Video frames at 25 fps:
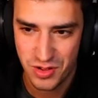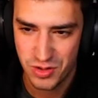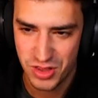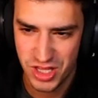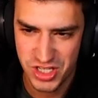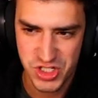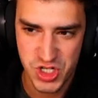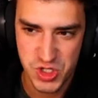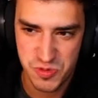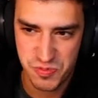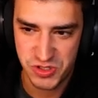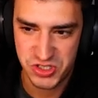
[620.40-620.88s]

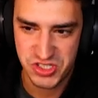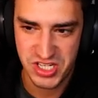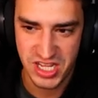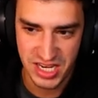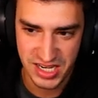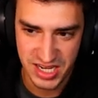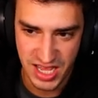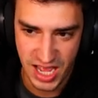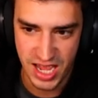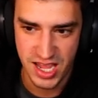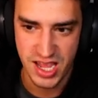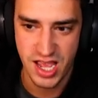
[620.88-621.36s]
Let's just
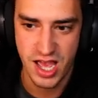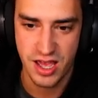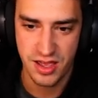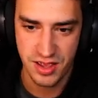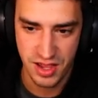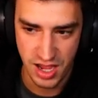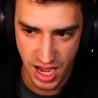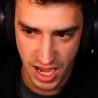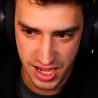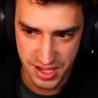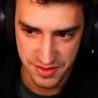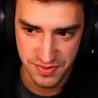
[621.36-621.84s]
pretend
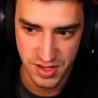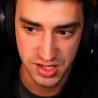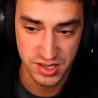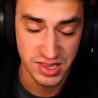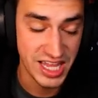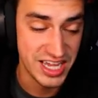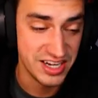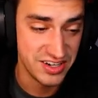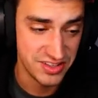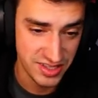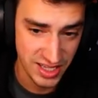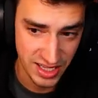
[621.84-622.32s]
I
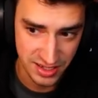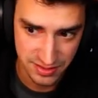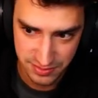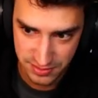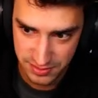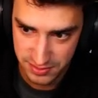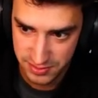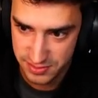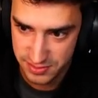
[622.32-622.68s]
landed that.